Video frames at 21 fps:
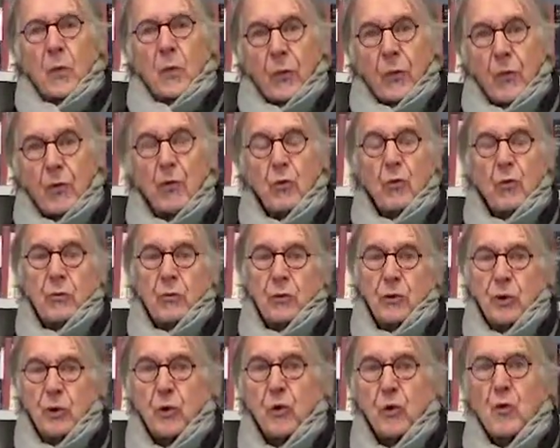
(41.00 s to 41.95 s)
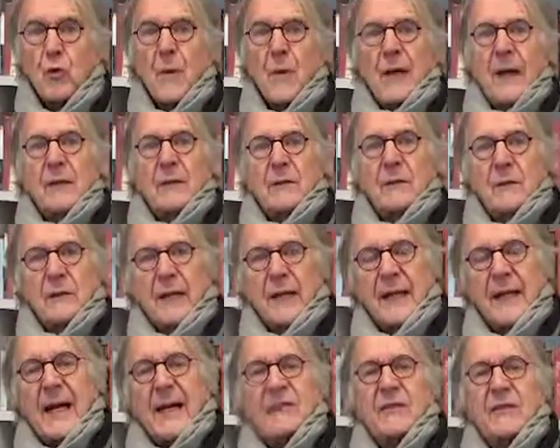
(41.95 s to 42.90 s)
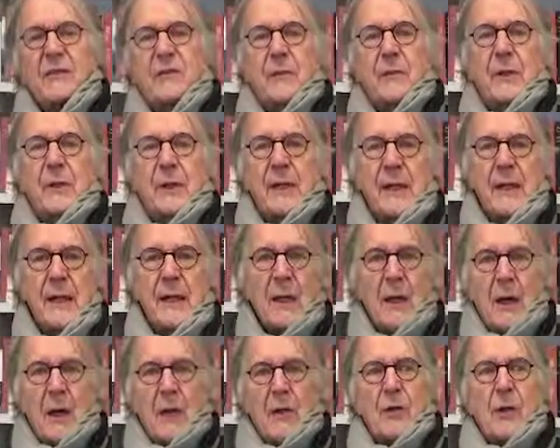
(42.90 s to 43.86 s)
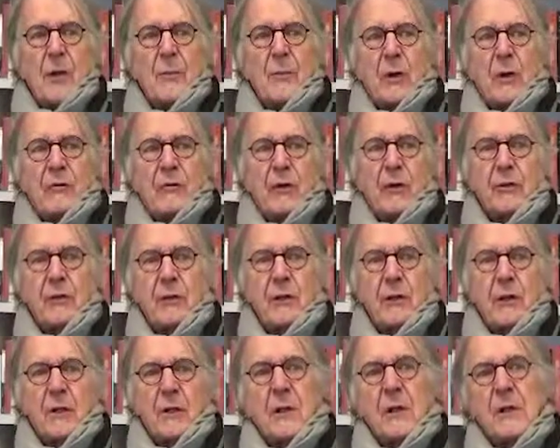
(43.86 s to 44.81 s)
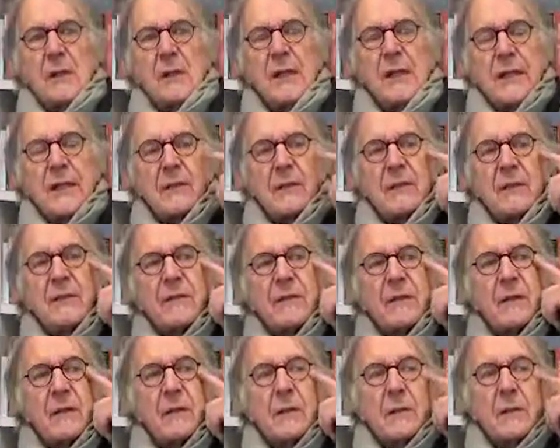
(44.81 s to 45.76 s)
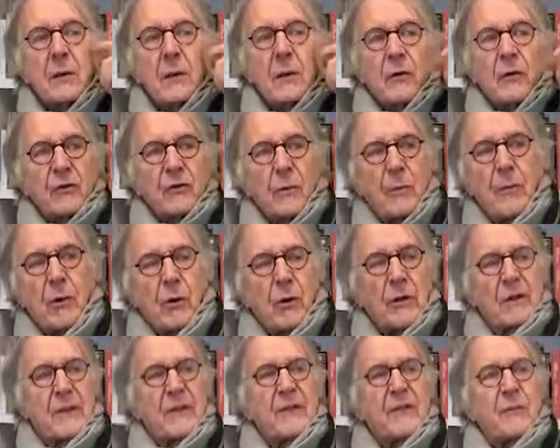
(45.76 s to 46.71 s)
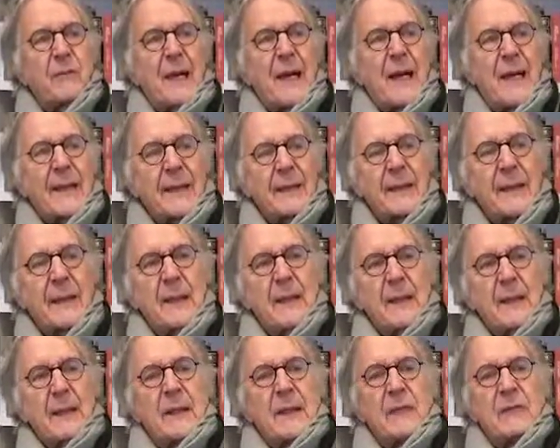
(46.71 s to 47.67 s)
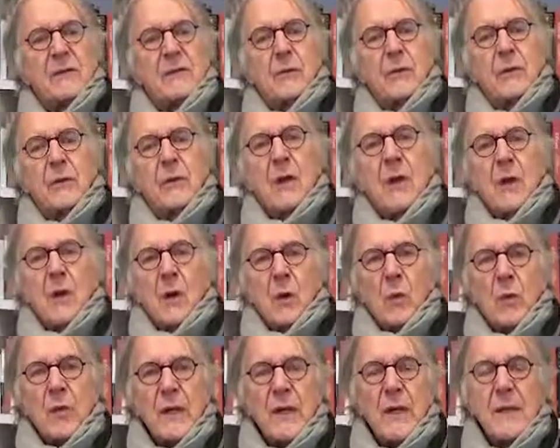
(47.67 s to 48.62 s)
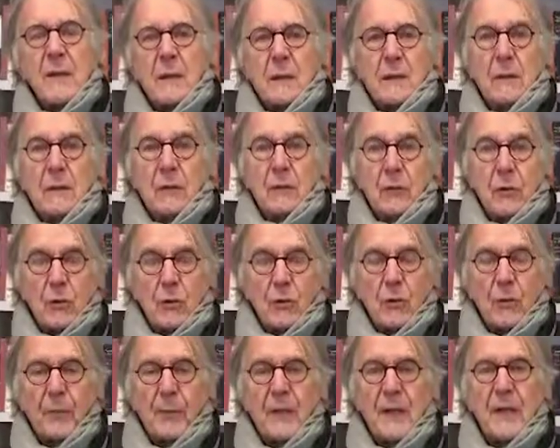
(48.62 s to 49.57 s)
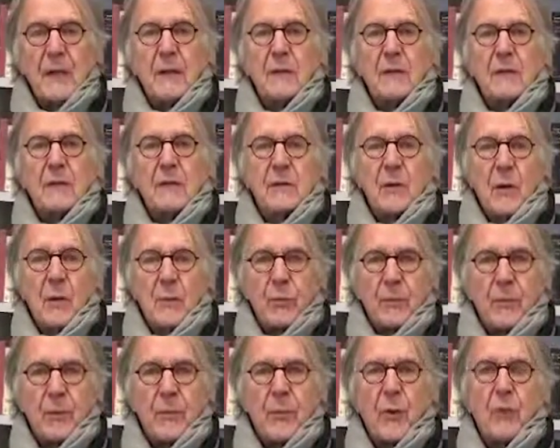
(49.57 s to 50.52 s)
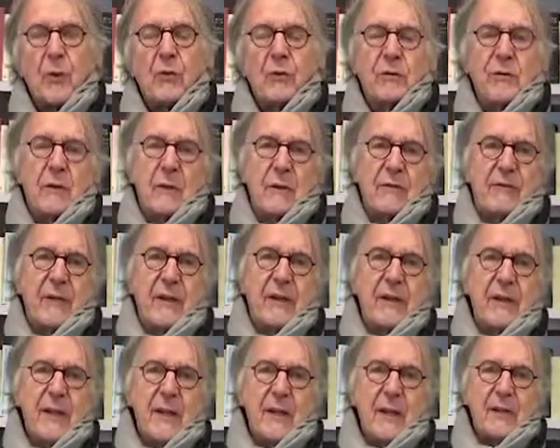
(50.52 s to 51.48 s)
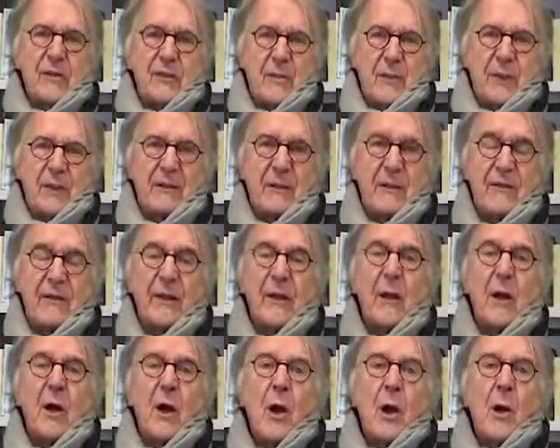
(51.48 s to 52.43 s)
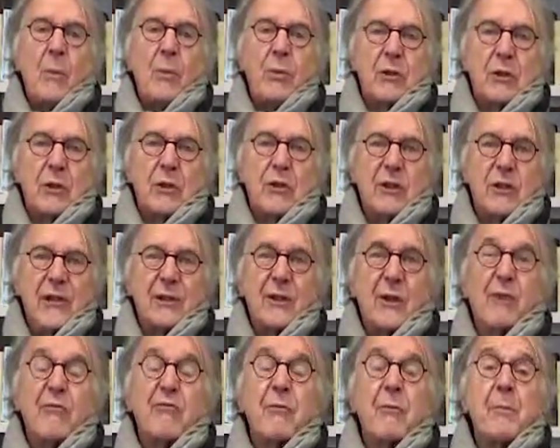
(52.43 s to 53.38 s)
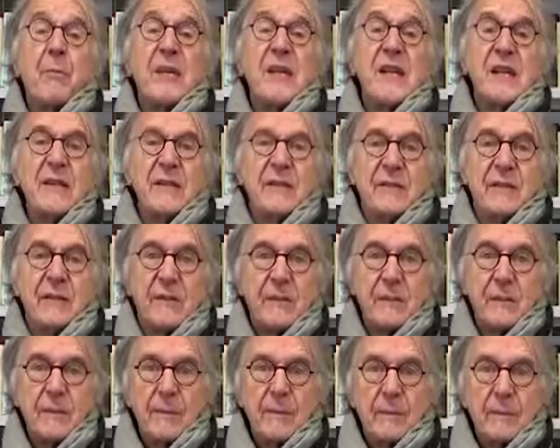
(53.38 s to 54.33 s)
through Schuman, De Gasperi, a number of other leaders, also Paul-Henri Spaak, and so on, we, the Europeans, proposed a very specific project of peace.